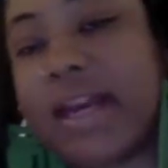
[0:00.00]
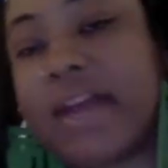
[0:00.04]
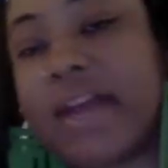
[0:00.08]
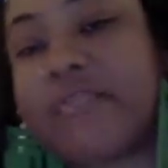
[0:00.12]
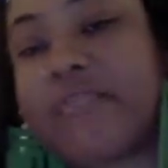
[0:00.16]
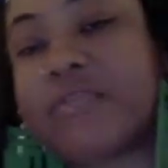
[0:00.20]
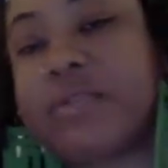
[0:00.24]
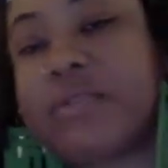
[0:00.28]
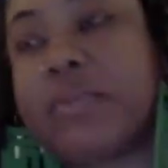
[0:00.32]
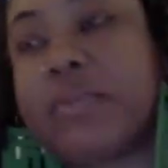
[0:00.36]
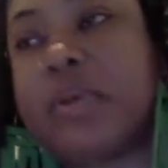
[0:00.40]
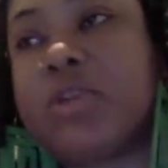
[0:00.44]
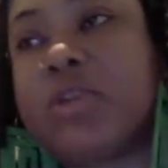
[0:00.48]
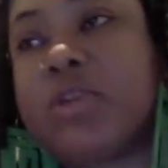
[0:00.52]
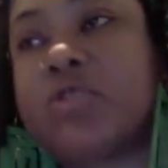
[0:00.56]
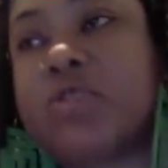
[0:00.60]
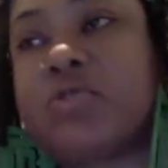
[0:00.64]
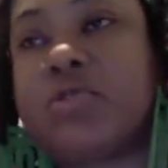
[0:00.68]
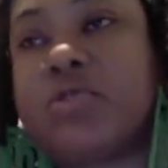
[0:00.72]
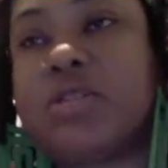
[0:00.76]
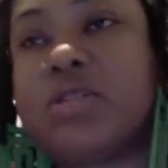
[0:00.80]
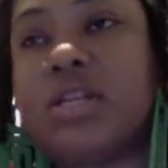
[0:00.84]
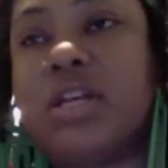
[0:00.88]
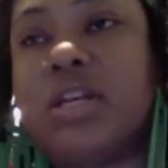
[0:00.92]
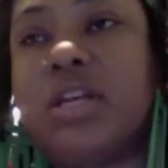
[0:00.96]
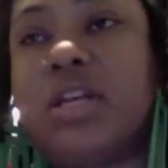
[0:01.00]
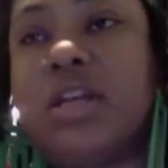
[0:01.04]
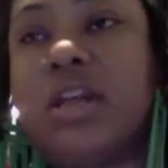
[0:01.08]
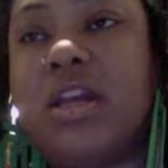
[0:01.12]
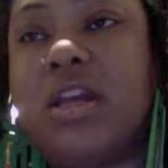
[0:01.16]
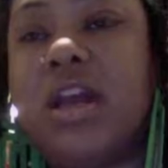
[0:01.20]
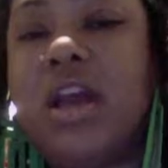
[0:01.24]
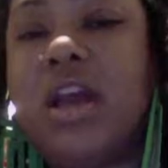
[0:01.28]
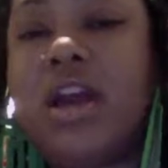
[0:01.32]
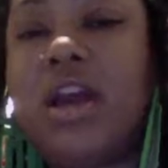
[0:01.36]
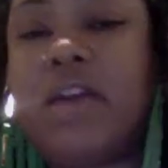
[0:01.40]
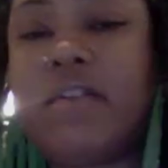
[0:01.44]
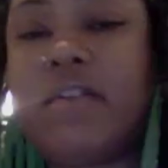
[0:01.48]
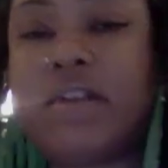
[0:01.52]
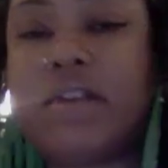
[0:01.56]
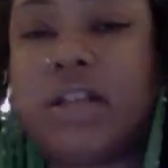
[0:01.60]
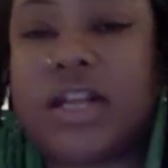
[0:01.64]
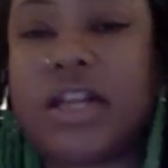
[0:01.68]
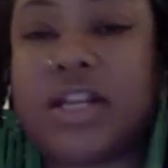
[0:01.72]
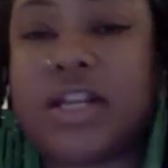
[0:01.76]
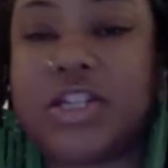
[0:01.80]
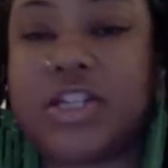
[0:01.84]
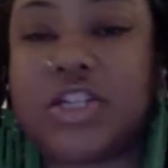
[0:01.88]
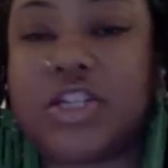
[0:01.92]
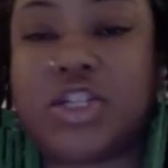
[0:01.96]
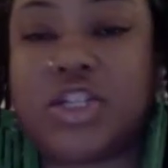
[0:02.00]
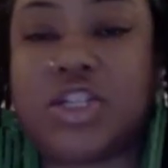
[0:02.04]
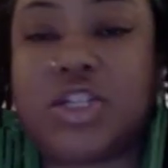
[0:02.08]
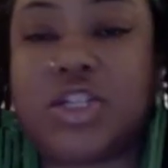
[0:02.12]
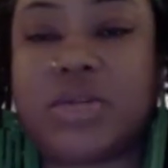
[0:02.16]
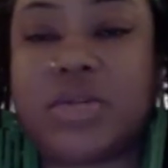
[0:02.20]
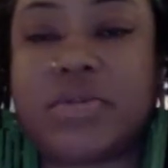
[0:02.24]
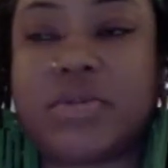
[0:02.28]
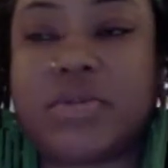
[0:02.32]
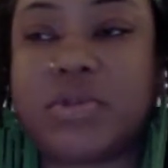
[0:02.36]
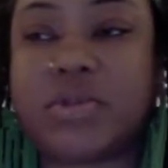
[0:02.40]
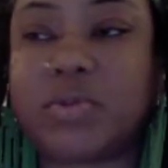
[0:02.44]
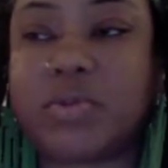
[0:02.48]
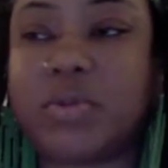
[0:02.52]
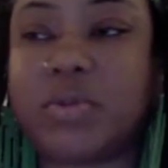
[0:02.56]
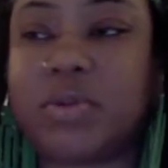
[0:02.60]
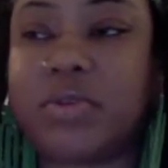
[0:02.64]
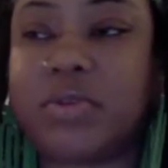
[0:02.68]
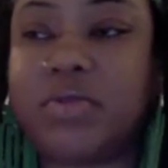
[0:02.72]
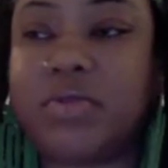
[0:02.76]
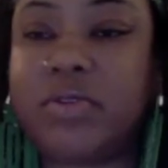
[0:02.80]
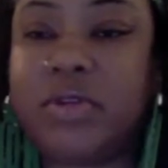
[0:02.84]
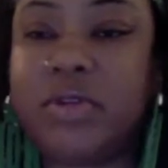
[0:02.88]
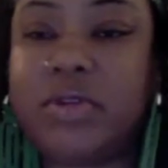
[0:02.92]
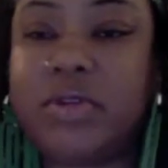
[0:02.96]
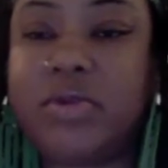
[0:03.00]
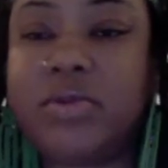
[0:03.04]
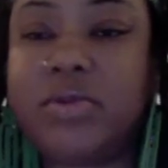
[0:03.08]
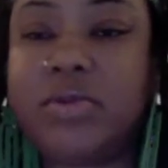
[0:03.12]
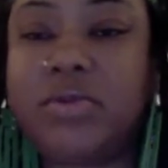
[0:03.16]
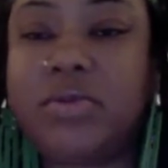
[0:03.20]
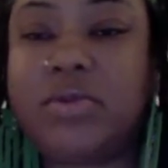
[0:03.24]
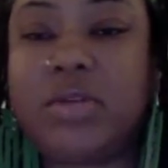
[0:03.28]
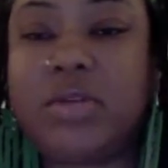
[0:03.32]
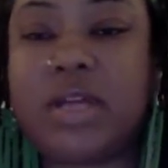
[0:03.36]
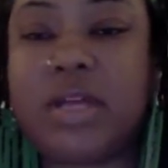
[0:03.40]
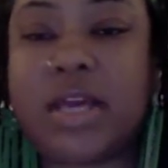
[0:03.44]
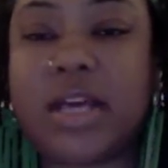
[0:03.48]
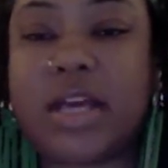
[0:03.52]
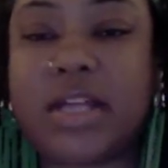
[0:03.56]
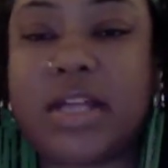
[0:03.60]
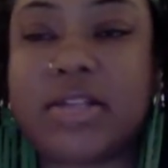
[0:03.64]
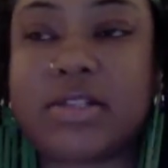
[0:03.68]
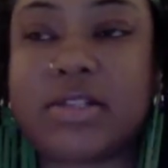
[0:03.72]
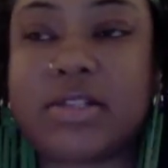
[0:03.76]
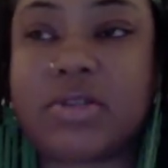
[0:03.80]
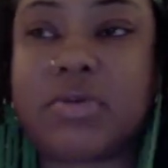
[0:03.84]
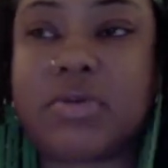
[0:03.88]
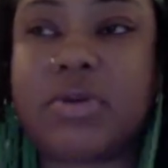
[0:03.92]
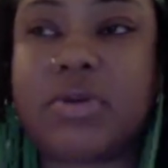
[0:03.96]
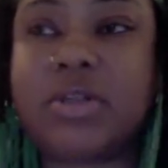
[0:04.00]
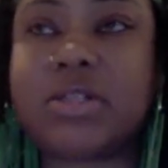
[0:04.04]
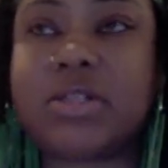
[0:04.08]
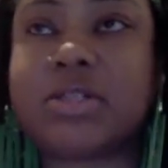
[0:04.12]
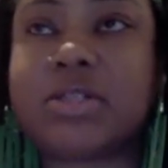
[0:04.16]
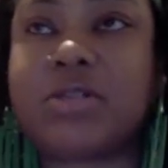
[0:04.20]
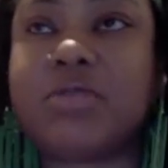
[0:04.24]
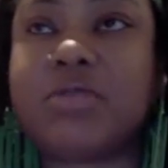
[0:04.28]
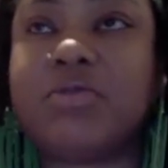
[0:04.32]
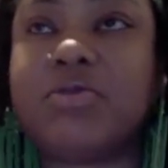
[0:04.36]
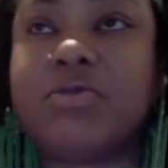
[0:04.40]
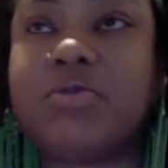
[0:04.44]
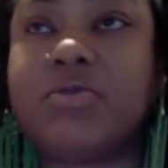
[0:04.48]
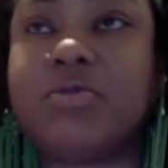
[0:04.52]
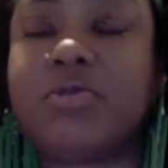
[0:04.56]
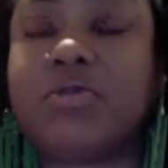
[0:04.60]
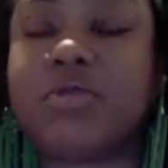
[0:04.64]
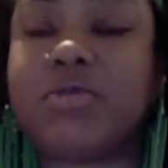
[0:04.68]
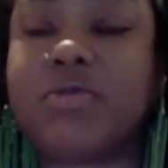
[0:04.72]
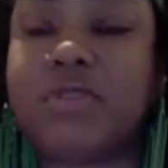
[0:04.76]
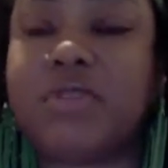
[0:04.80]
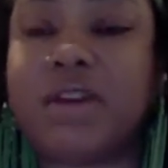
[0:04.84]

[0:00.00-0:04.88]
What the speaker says: I have some interesting relationships with food and so on and so forth.